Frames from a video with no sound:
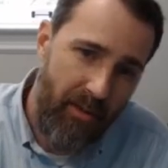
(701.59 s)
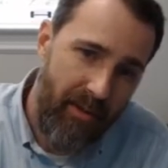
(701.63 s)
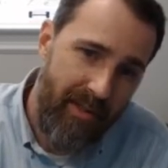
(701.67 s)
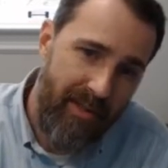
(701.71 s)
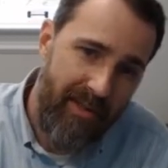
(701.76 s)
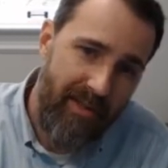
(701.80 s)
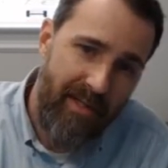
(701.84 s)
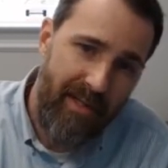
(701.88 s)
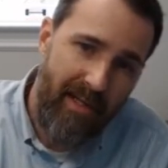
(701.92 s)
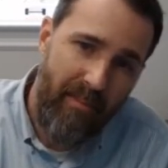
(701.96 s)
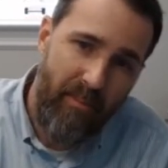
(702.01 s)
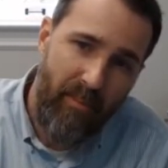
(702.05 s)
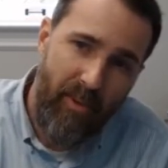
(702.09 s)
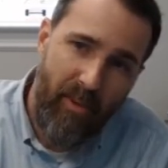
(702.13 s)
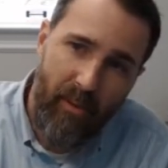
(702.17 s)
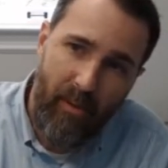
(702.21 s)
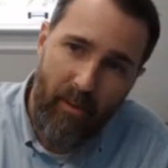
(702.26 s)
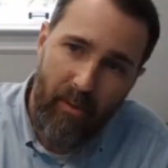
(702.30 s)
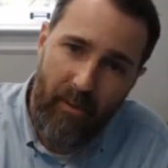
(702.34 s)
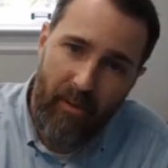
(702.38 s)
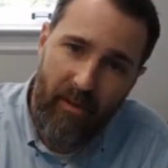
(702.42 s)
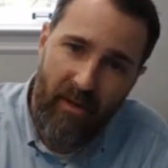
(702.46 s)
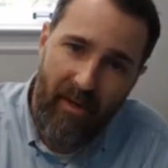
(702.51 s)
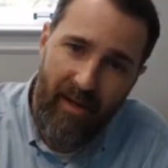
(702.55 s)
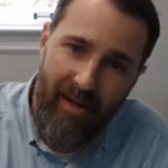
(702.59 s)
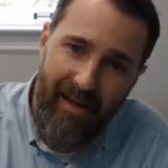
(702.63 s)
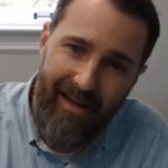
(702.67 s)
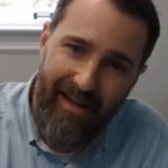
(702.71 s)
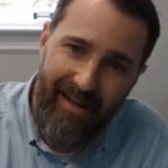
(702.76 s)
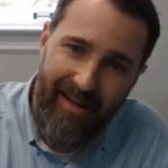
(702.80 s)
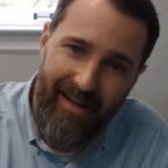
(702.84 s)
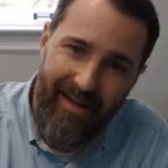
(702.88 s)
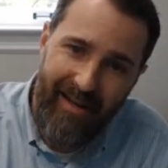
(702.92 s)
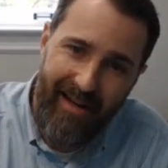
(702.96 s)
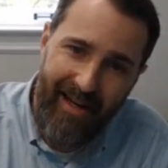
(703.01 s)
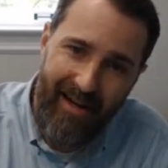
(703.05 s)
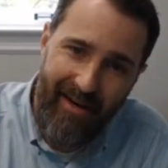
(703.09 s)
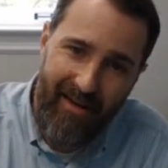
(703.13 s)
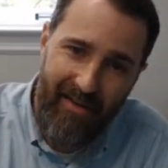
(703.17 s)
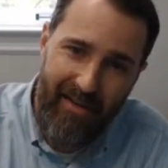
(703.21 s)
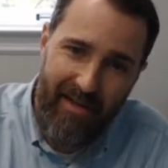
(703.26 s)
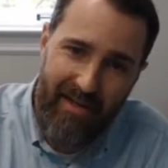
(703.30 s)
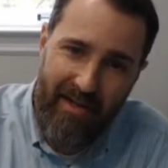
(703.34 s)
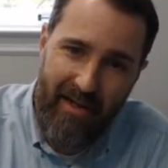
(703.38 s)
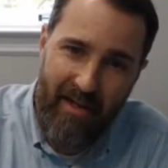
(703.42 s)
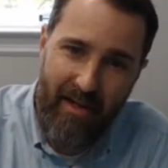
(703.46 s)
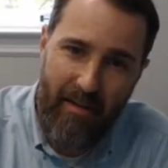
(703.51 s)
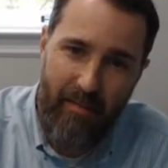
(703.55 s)
You can see it pulled out
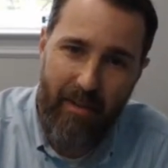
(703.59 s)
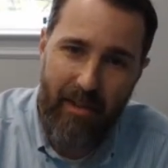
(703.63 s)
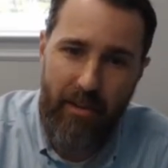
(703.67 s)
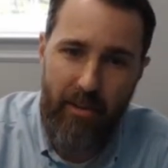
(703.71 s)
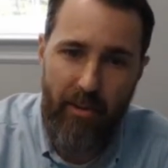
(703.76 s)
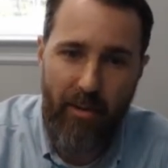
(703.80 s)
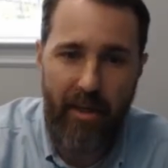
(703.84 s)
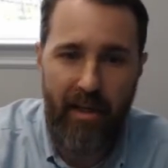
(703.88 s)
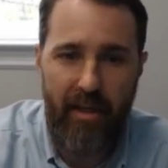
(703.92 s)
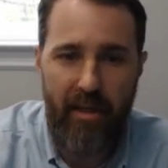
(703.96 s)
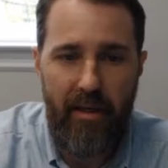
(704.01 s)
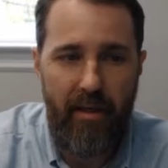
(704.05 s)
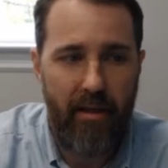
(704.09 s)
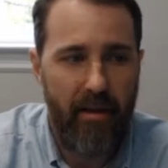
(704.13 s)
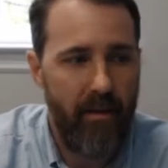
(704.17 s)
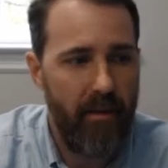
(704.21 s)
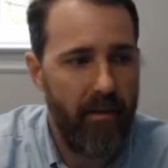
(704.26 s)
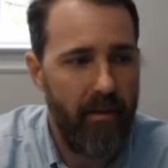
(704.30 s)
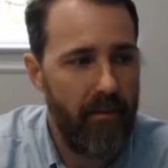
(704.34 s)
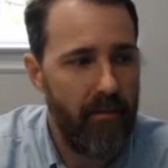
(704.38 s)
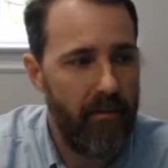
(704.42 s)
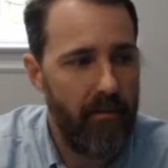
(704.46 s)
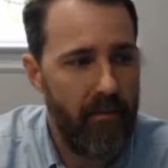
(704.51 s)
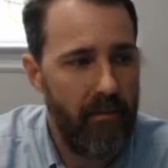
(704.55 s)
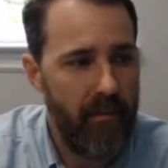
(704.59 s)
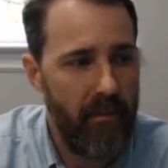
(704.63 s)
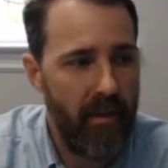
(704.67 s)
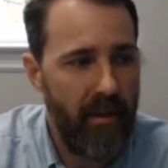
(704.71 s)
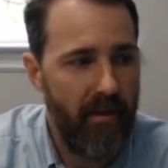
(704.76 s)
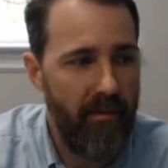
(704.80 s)
of this image right here,